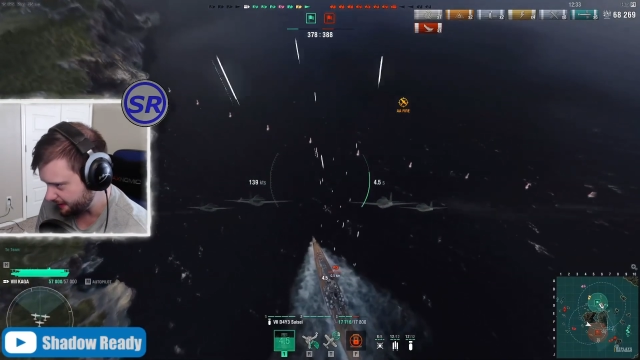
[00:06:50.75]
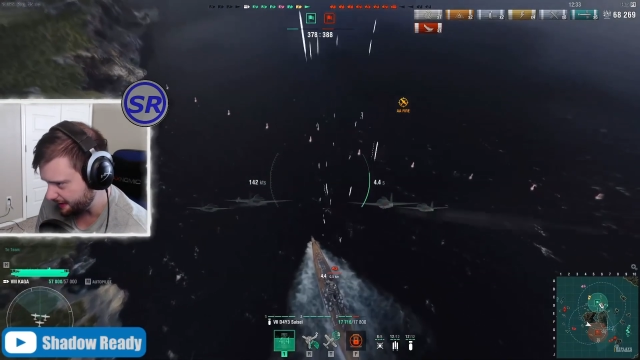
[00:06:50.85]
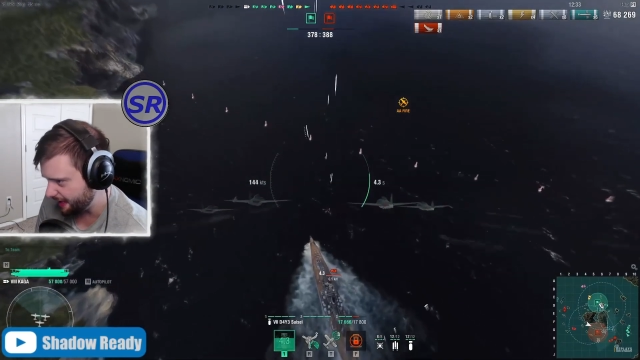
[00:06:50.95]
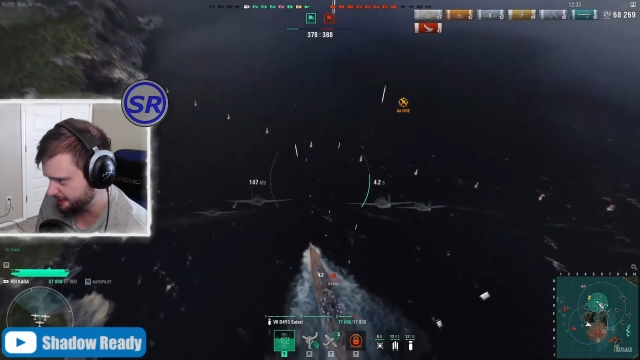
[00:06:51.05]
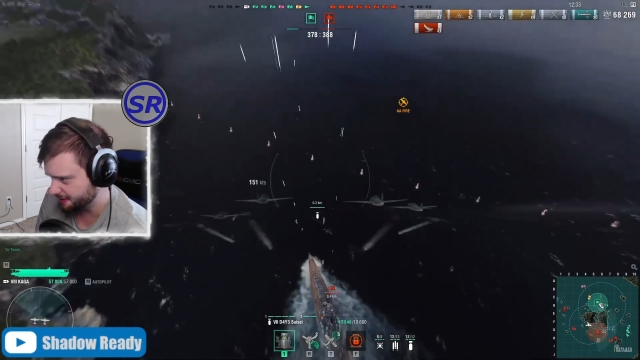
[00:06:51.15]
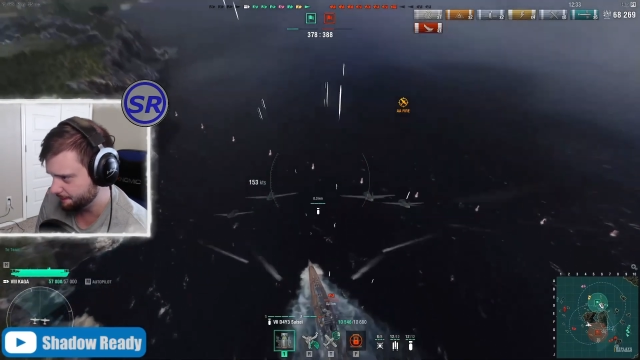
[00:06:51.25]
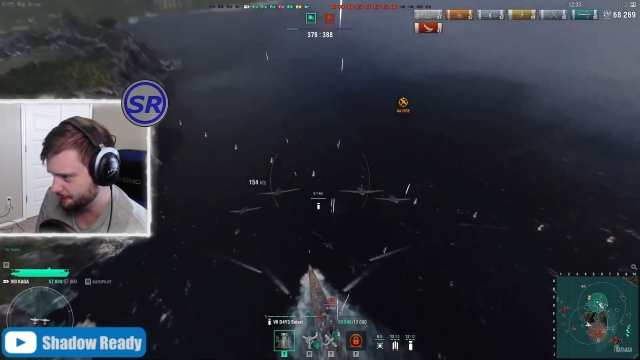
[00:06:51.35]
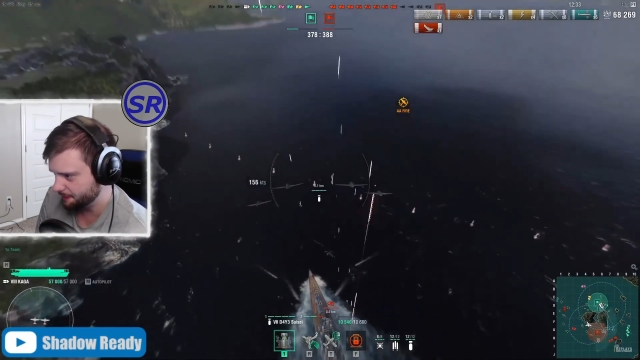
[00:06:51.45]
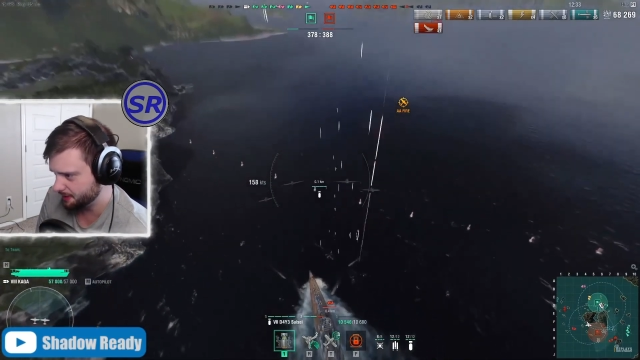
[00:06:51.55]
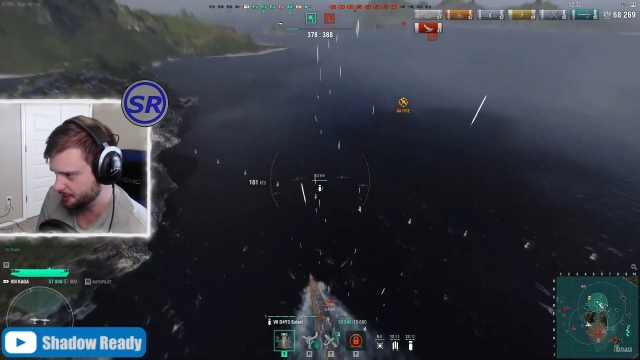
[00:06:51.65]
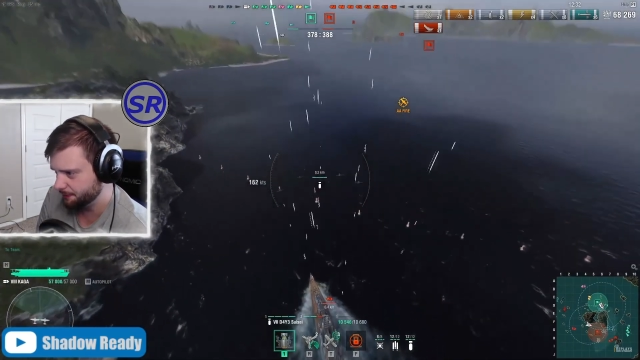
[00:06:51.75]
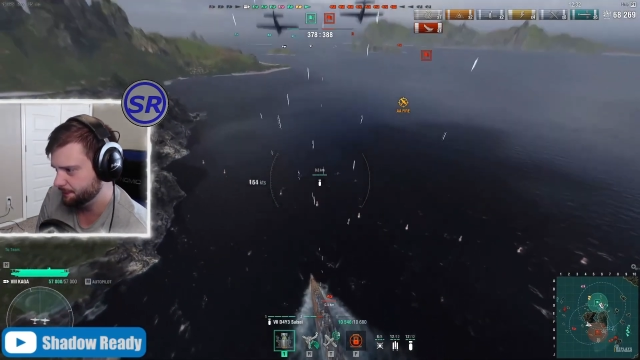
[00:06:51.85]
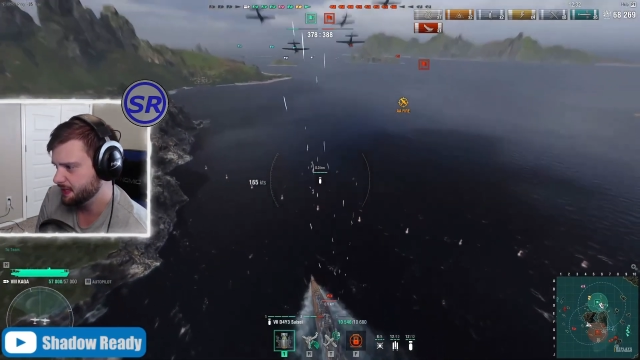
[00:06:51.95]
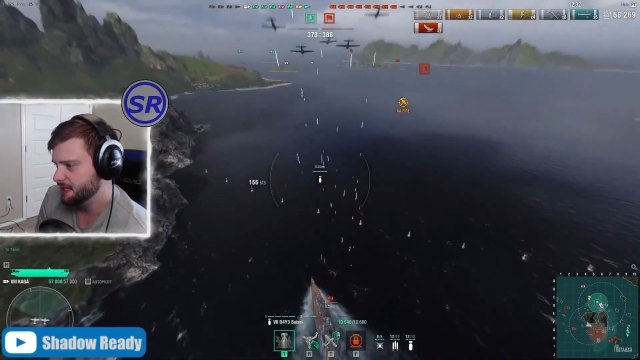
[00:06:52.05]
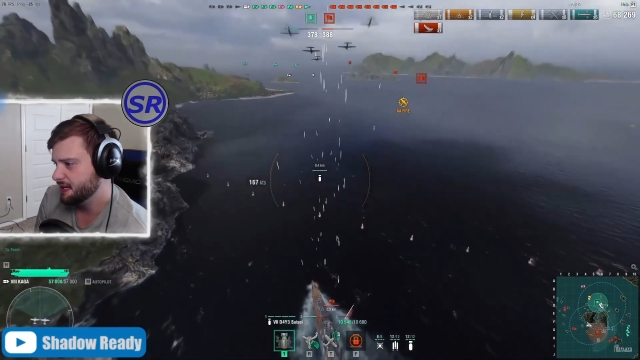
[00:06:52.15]
as some people do.
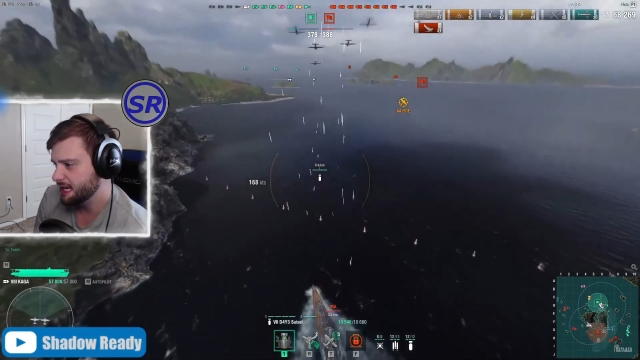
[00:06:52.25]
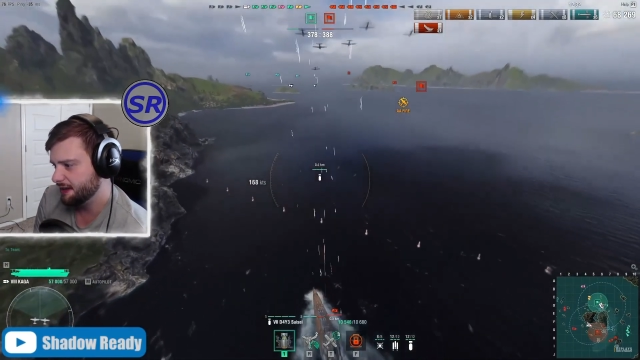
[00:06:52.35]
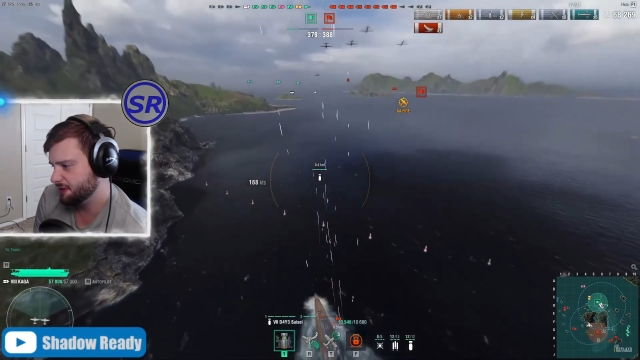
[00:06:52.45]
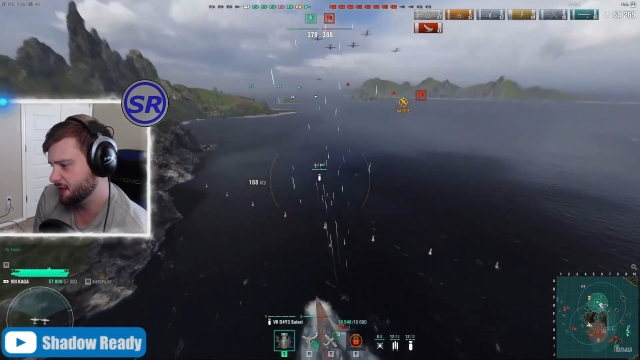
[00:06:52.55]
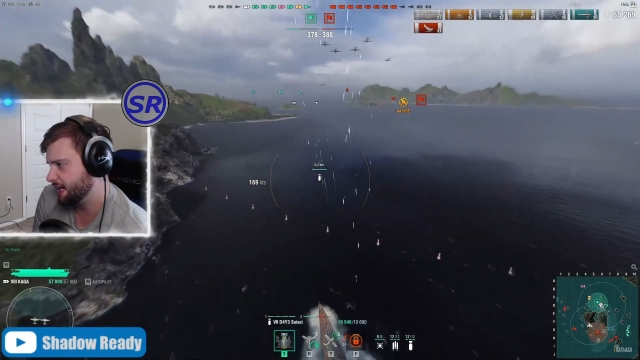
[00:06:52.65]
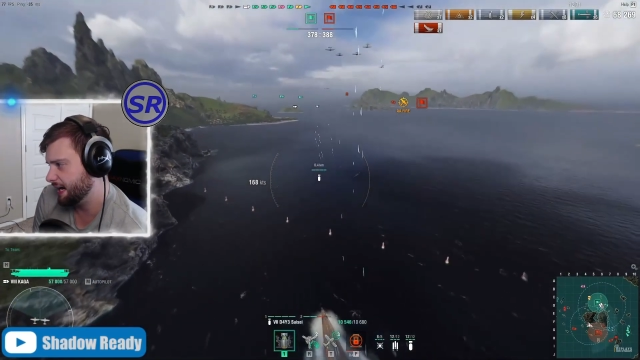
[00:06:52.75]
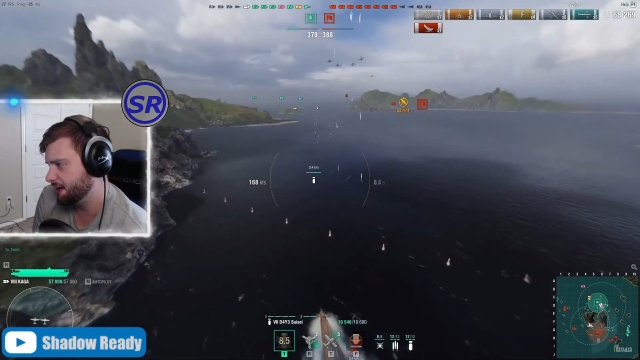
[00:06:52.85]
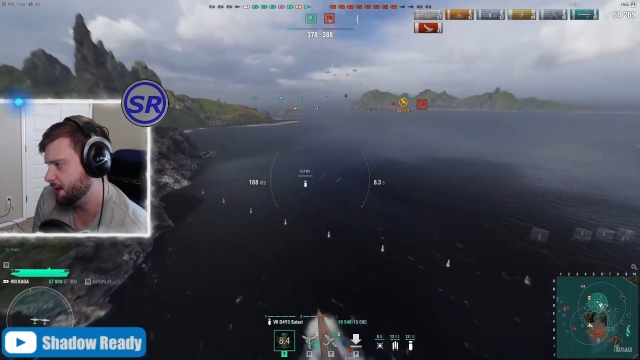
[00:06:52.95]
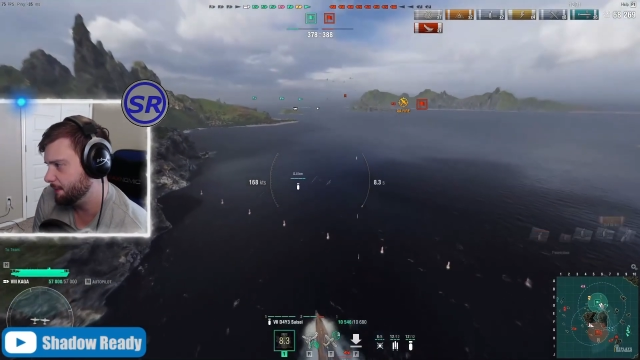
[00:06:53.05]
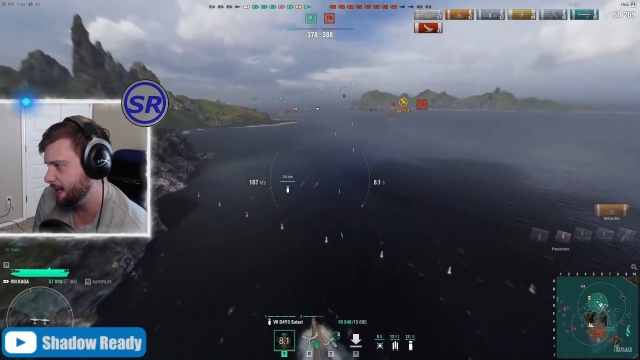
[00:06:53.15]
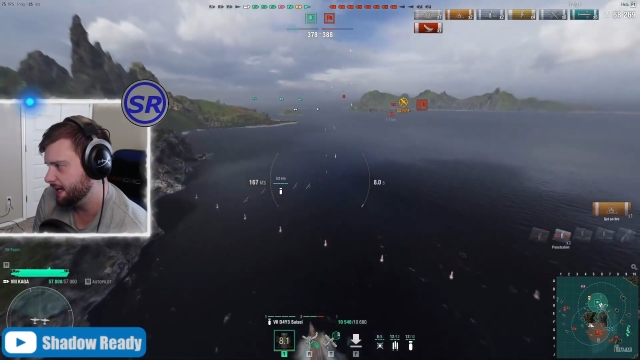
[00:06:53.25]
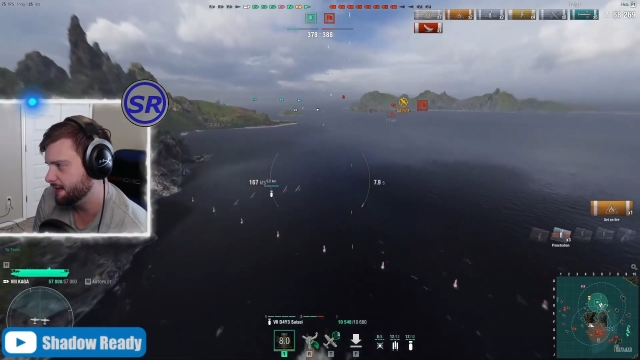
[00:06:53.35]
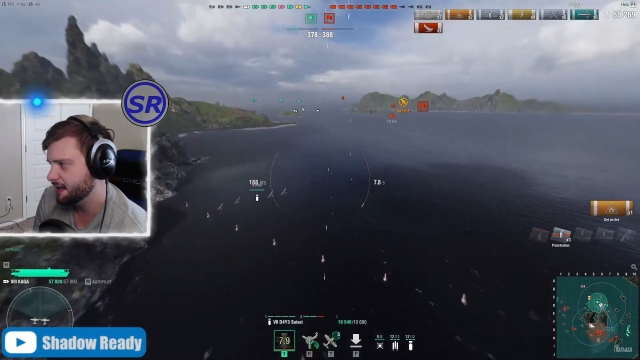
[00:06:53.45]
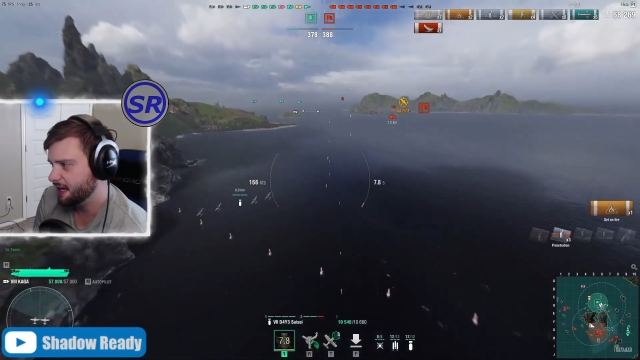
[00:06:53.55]
Now, if you're a carrier main